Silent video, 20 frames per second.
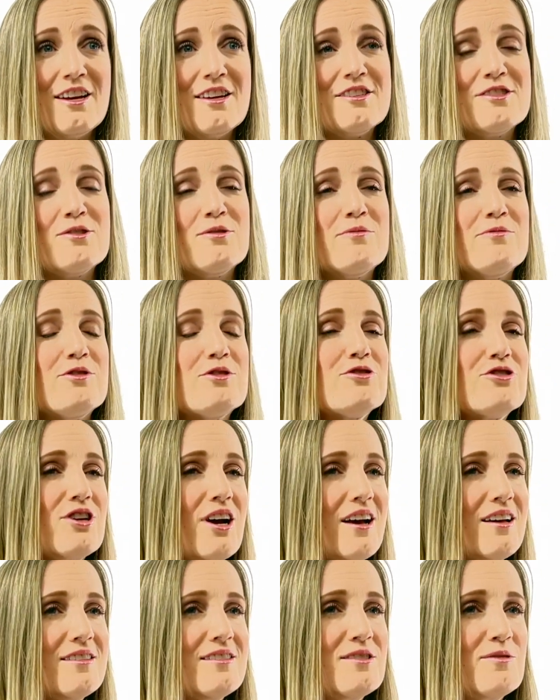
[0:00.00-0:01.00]
So if your
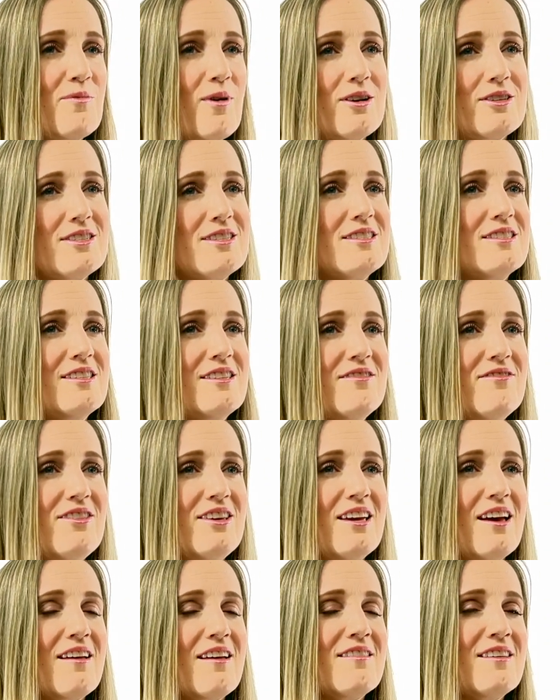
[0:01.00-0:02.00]
child is watching
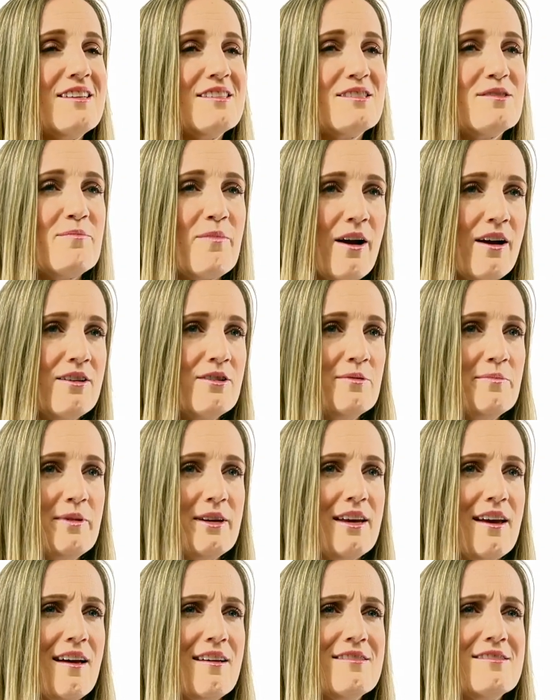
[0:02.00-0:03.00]
TV and they smile
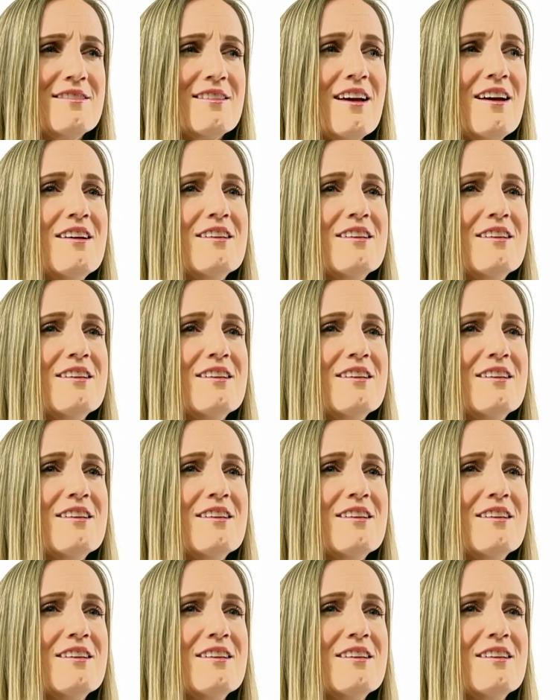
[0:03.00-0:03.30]
because